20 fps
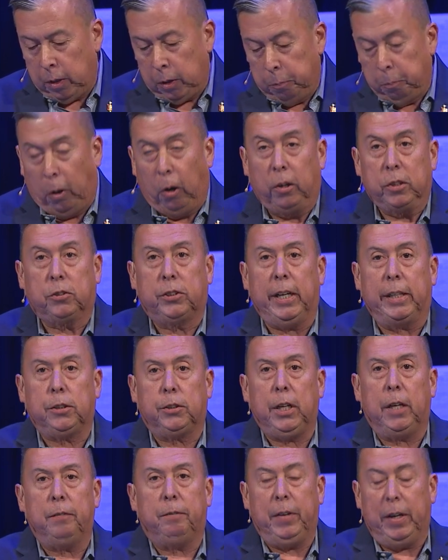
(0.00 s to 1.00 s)
Mark
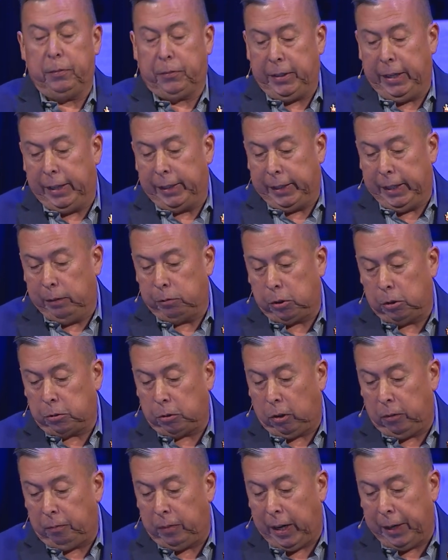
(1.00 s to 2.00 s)
sixteen fifteen gives us
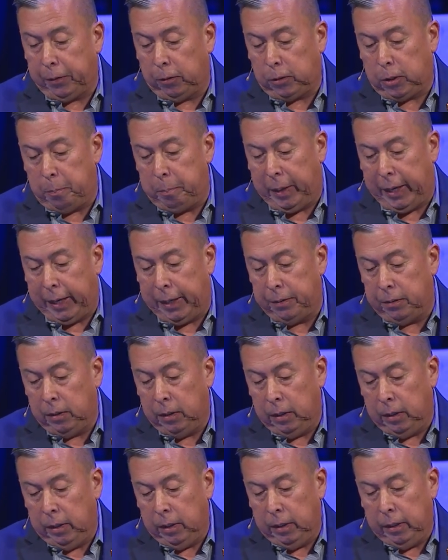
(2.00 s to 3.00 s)
our final command.
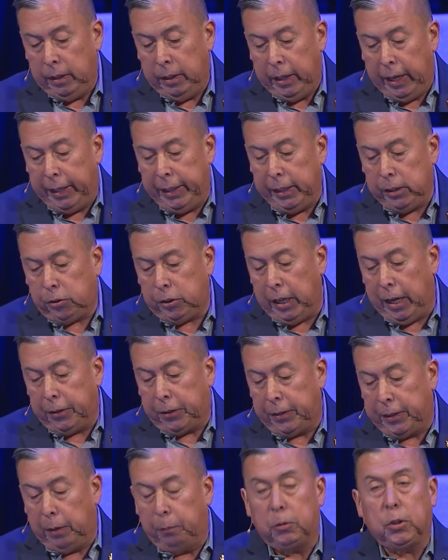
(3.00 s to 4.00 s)
And he said
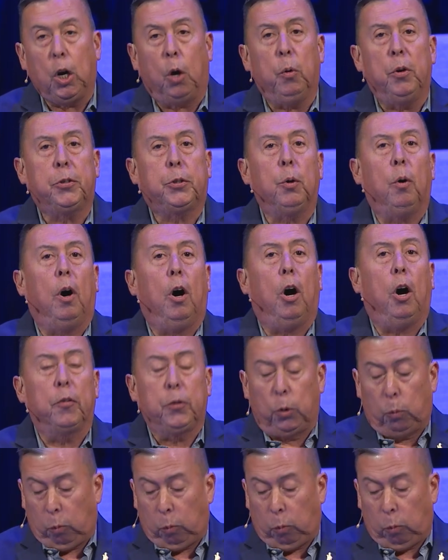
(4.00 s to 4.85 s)
to them, go into all the